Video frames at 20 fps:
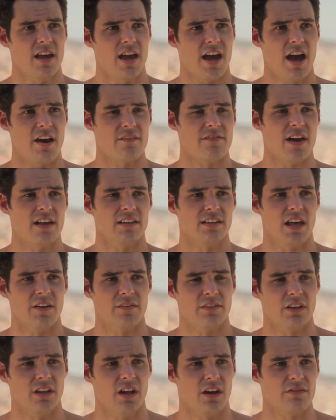have that
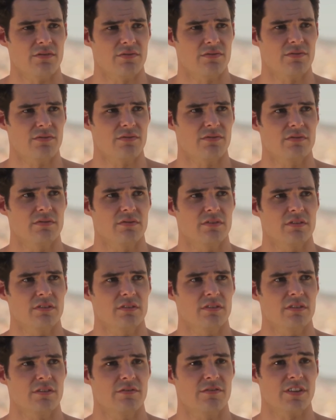level of
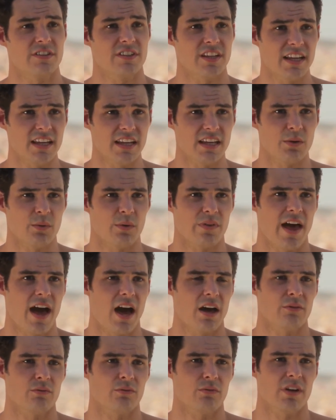fatigue
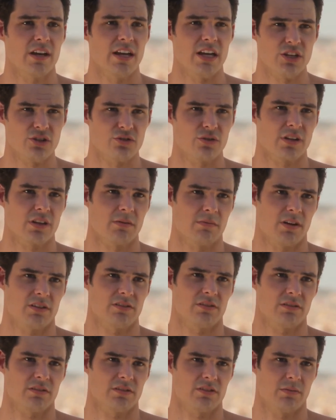without injuring the
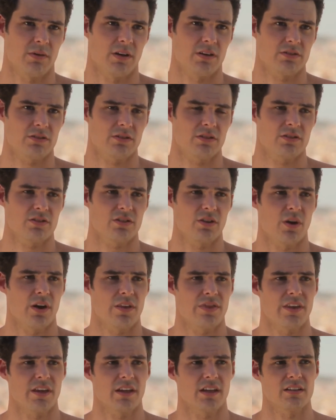muscles too much. So
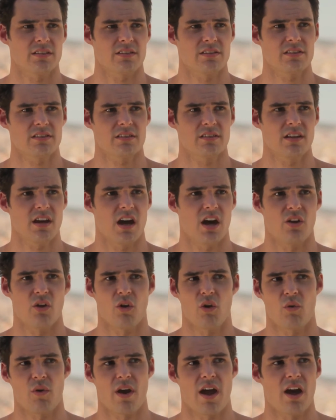I think it's an
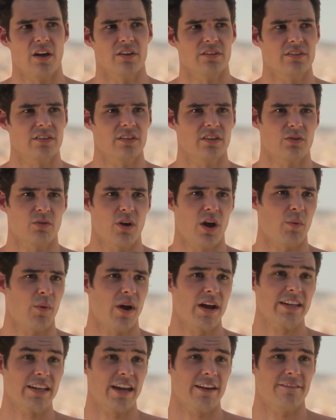all-round great
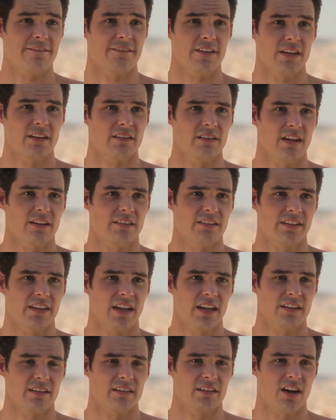way to get fit and to
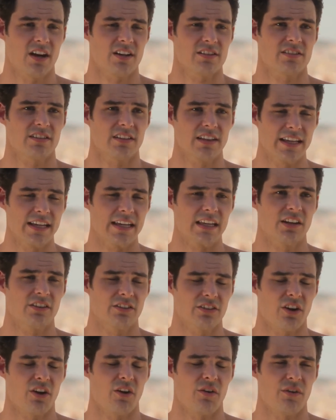get nice and lean
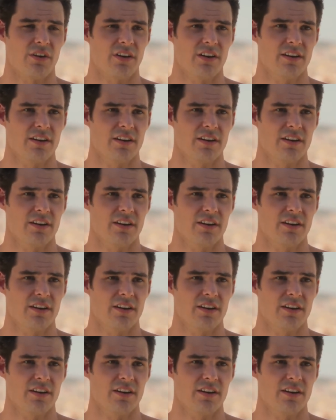and toned.